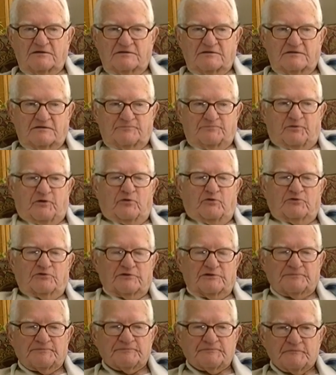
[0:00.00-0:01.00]

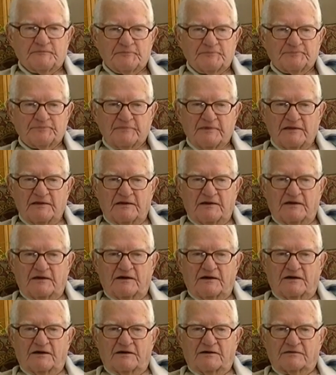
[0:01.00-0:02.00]
Napoleon
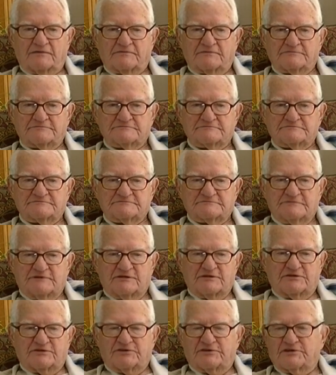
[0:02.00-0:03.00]

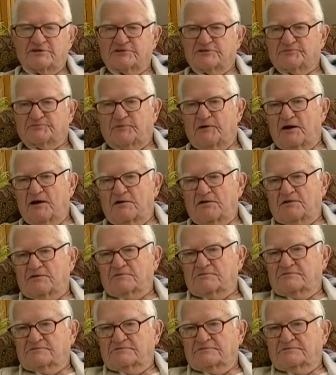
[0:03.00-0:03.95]
could inspire